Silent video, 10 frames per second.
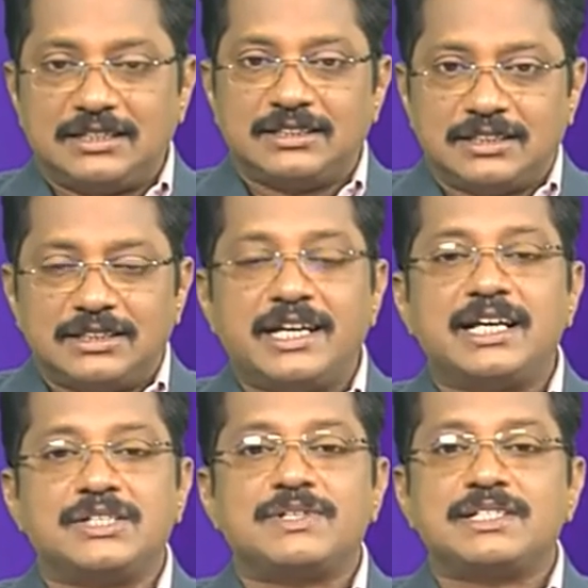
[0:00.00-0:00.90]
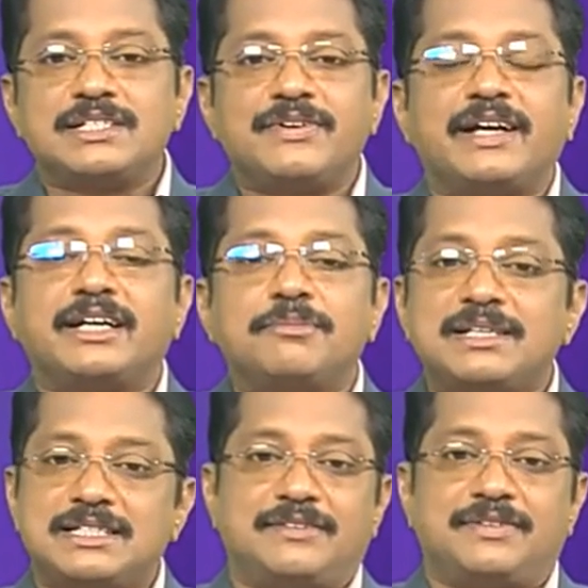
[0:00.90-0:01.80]
days was divided by
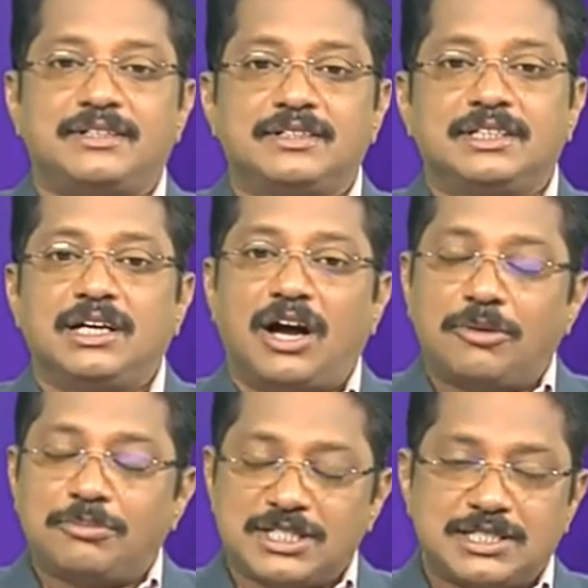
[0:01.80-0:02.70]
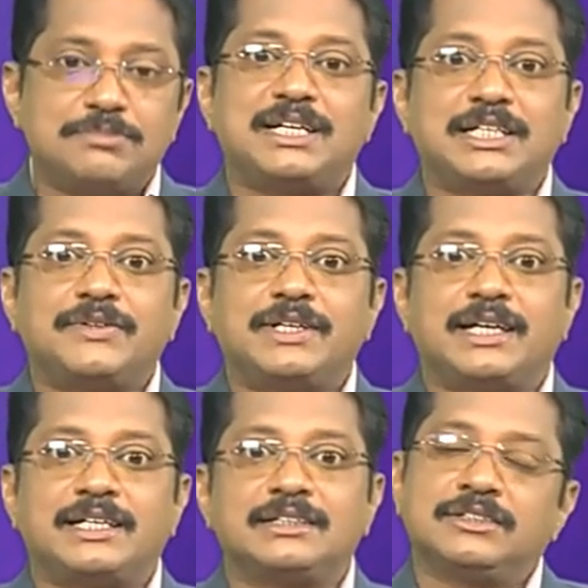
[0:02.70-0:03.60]
7. How much remainder you will
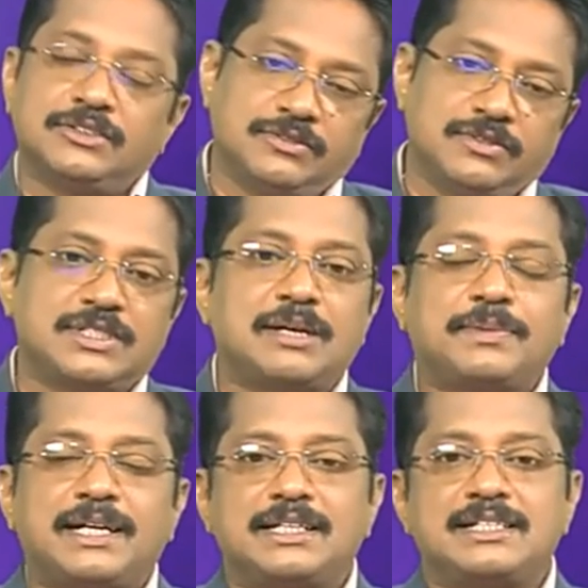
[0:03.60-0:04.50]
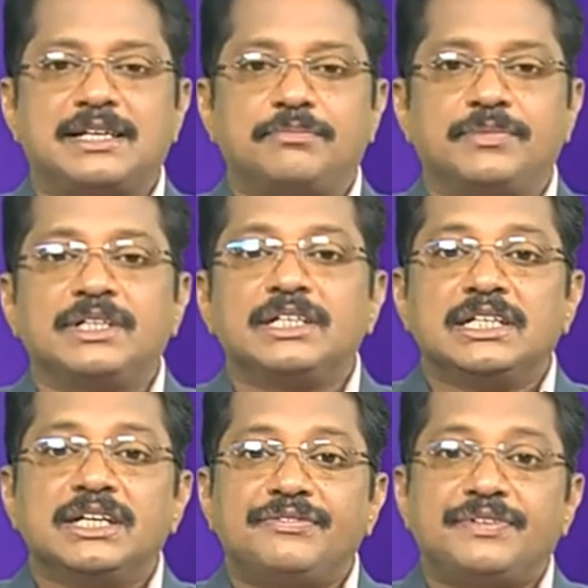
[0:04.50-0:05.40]
get? Subtract the same.
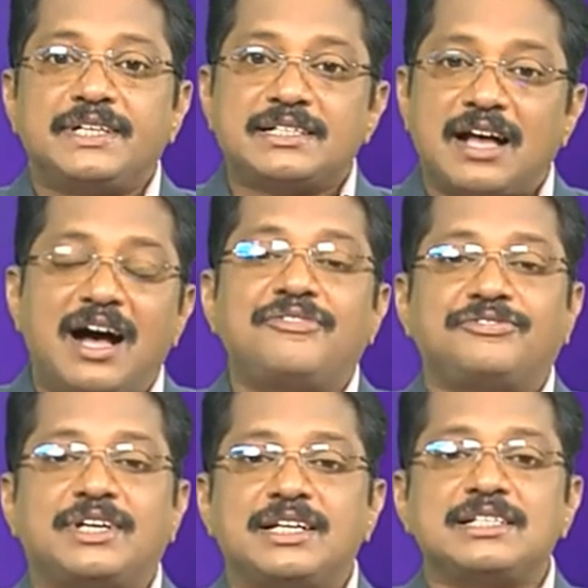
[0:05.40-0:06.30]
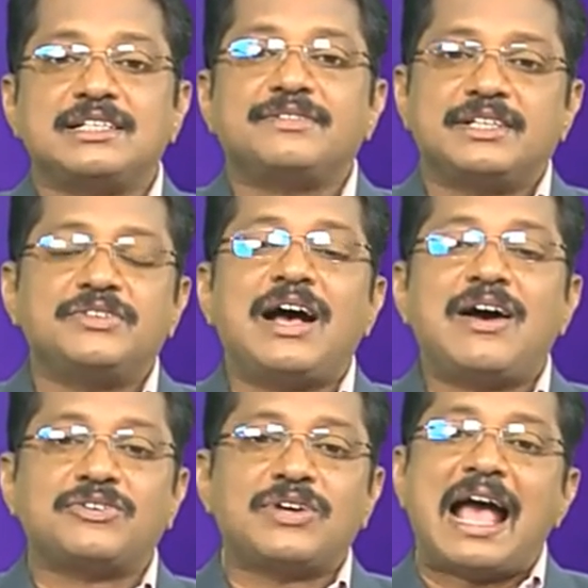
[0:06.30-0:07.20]
If it is after is given, you
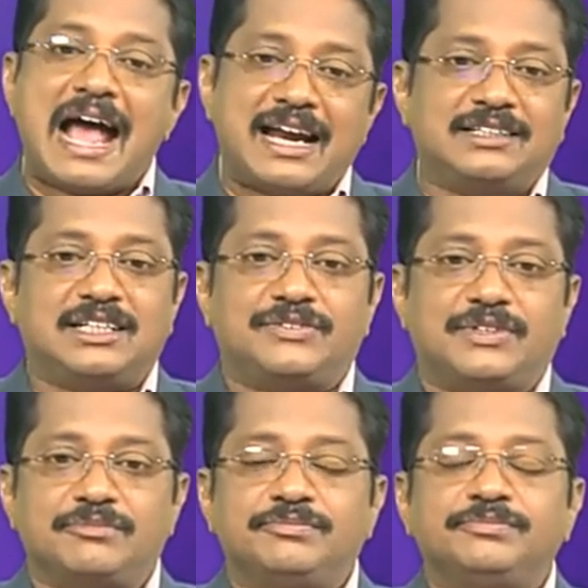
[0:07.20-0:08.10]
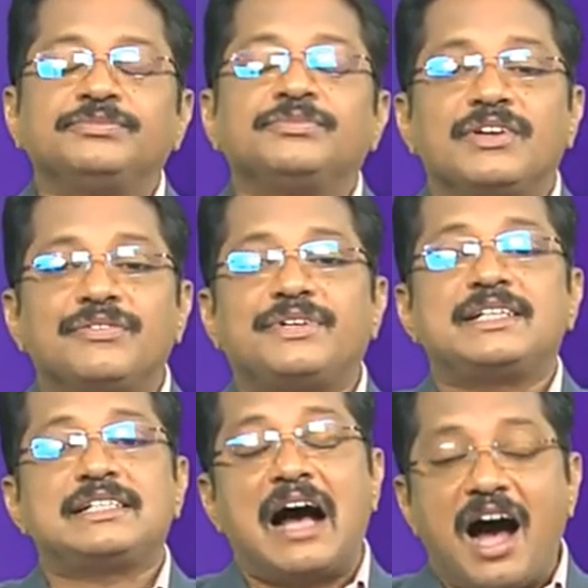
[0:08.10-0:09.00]
have to add that one. If it
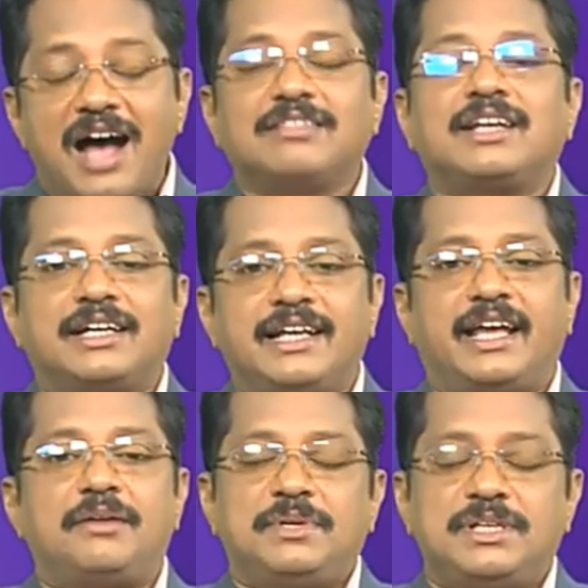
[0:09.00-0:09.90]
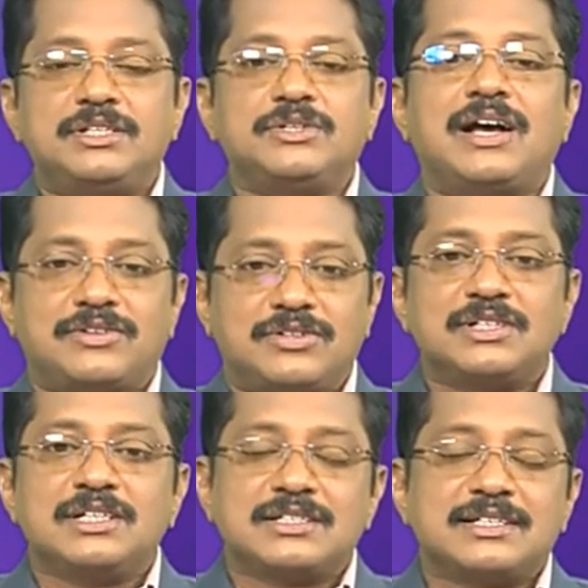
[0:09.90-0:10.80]
is on the day means you have to
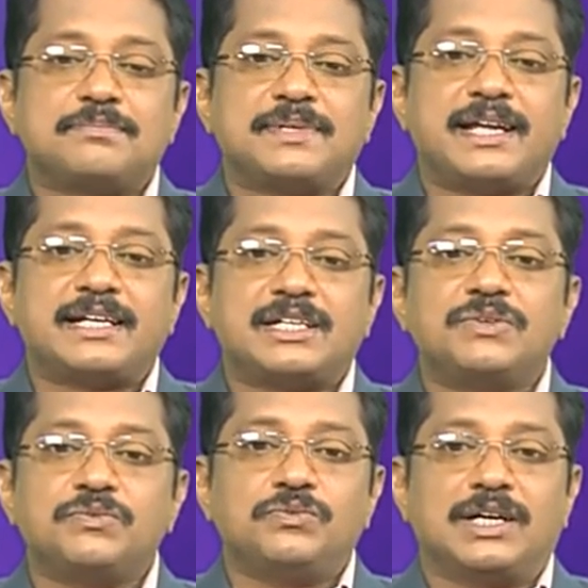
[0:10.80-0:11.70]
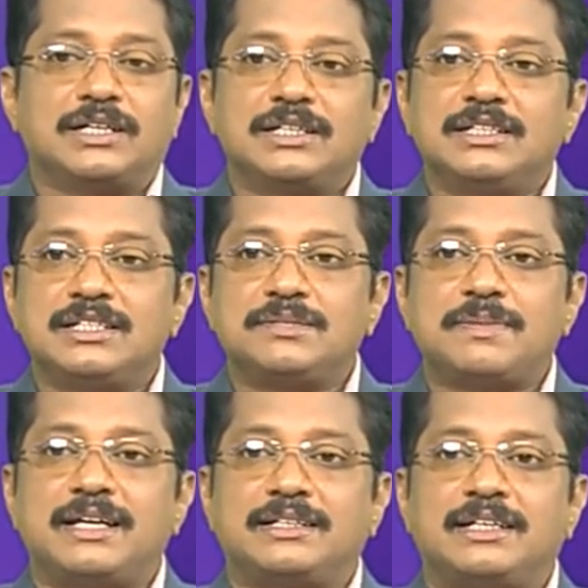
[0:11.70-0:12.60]
subtract 1. In this
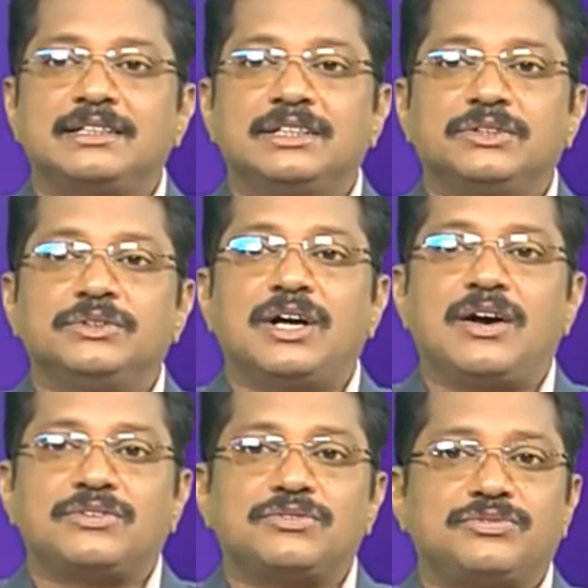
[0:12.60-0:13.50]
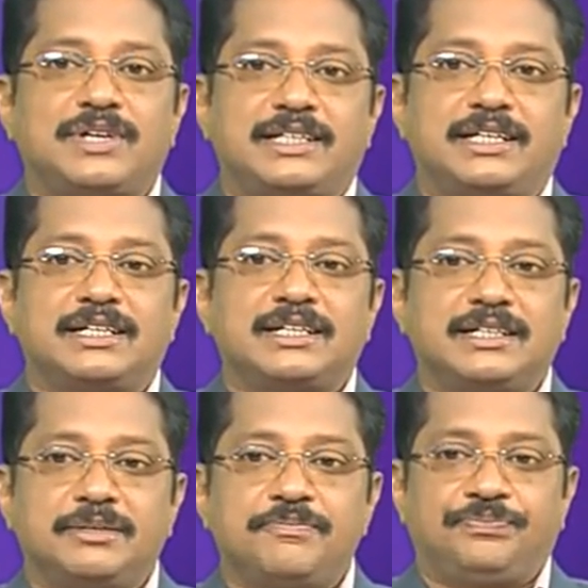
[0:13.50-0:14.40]
manner you have to find it,
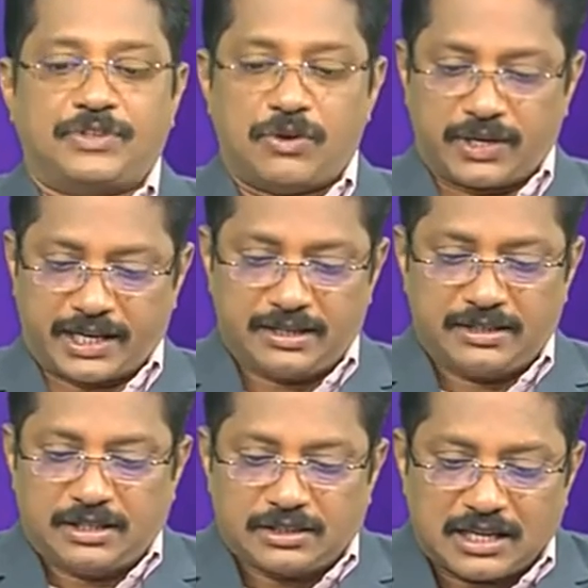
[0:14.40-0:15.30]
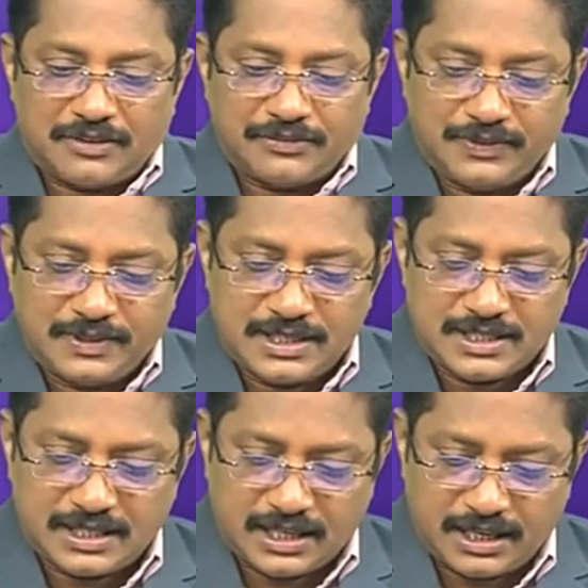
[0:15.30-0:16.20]
clear? Okay. Now we will
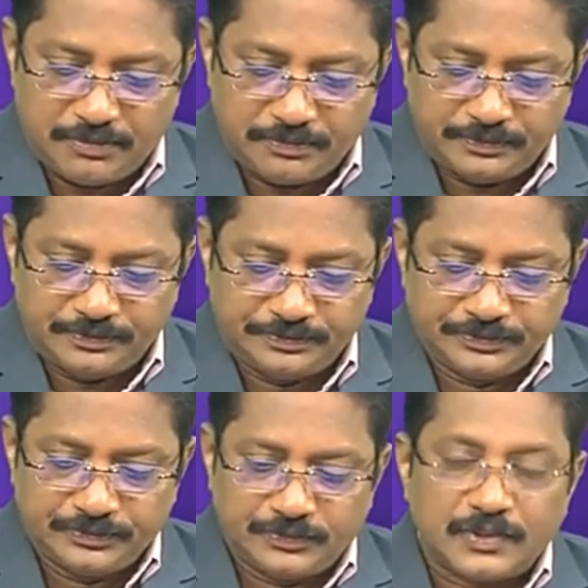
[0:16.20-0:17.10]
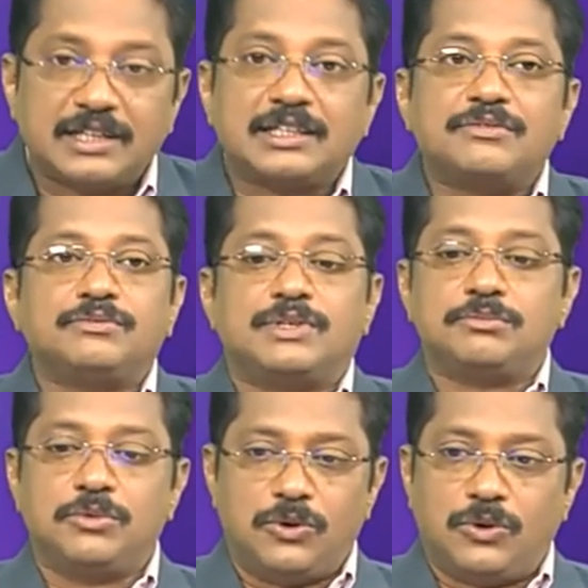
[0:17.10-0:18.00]
see and the one
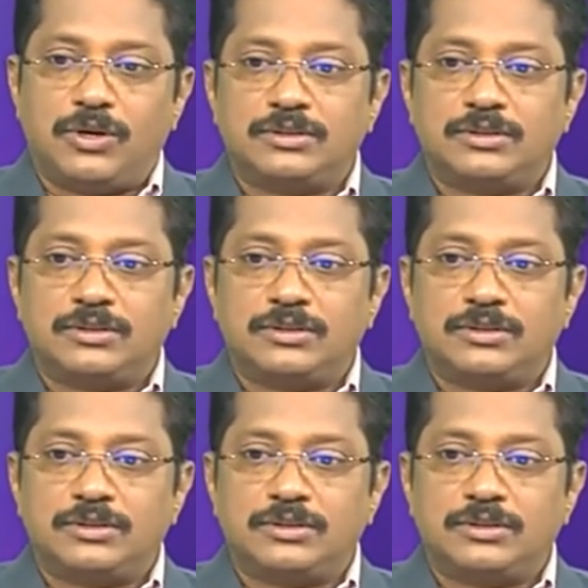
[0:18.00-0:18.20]
more,